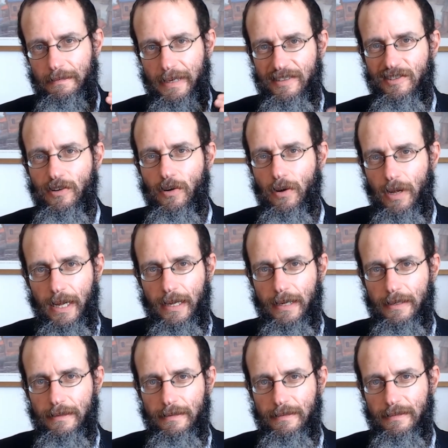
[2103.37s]

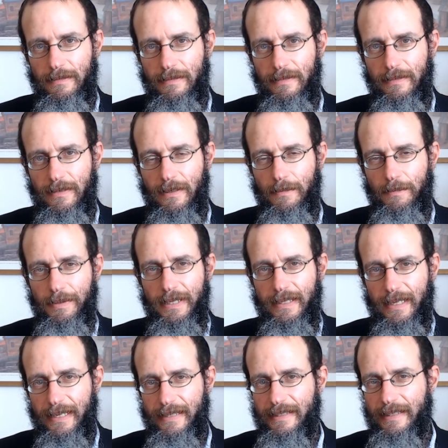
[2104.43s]
Metzora,
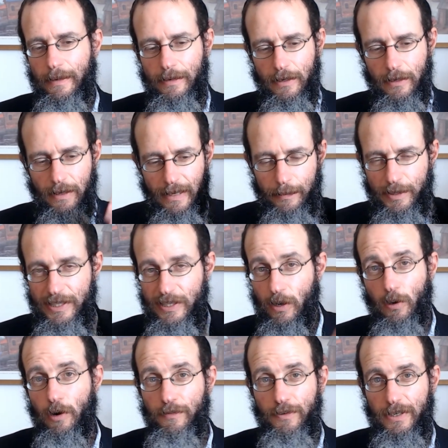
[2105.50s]
has leprosy
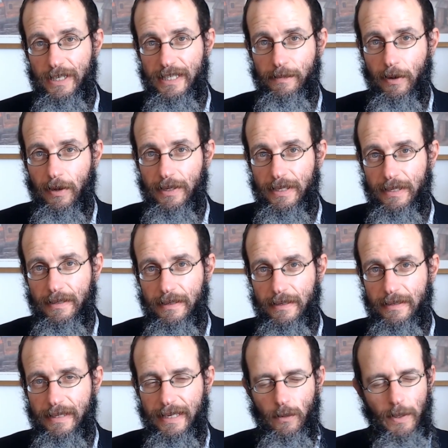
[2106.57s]
all over his body,
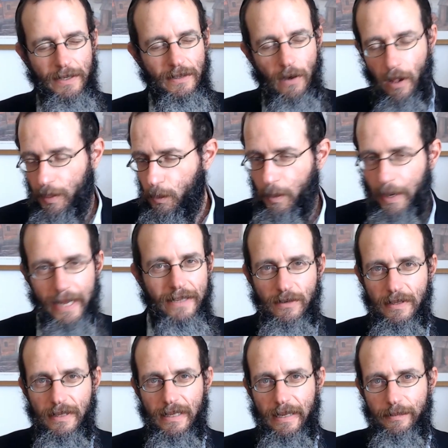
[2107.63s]
that he went all the way
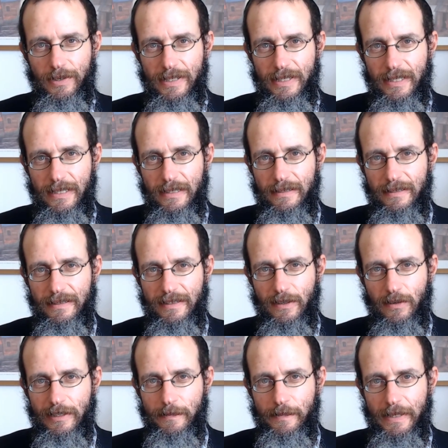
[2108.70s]
into the leprosy,
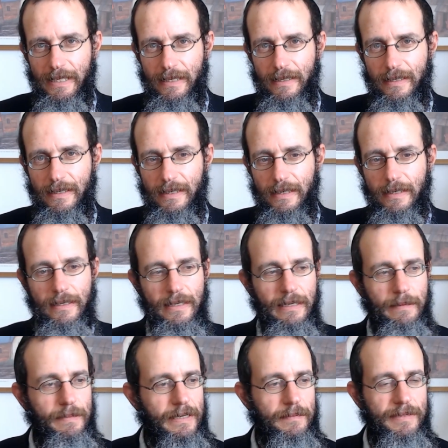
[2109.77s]
so to speak,
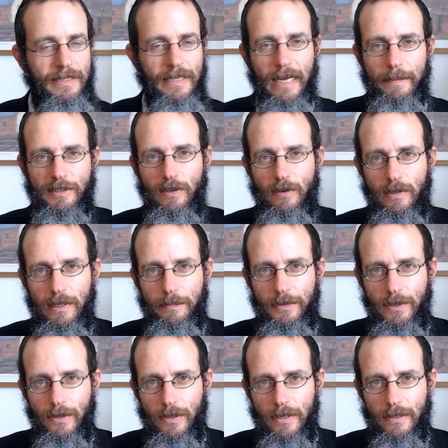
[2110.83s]
he becomes absolutely
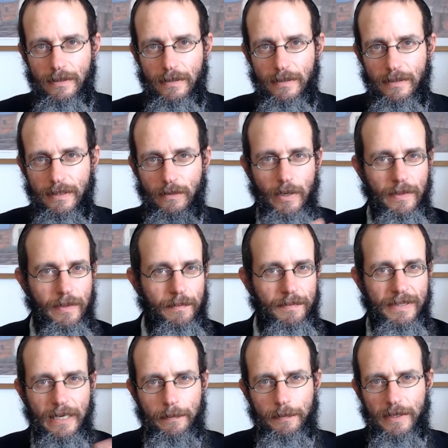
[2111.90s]
pure. One of the
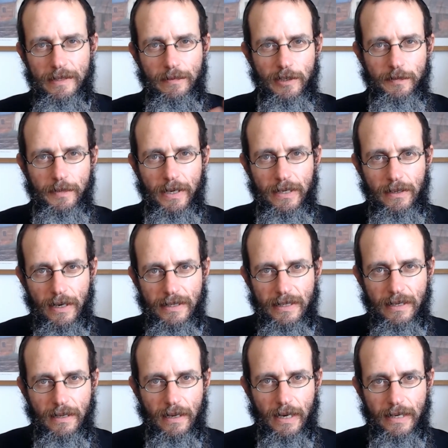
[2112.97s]
deepest, most
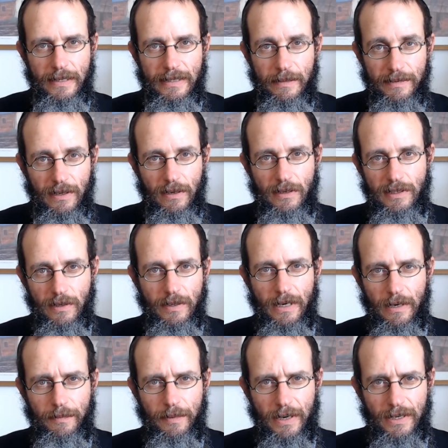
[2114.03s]
paradoxical concepts also in
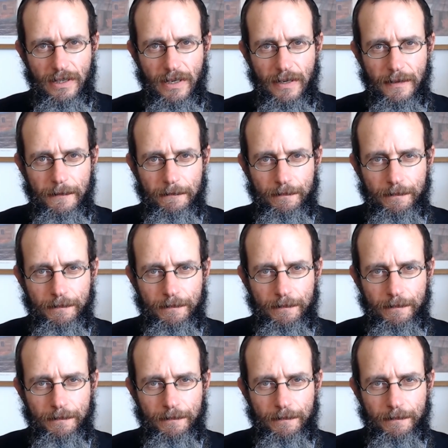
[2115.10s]
our parsha.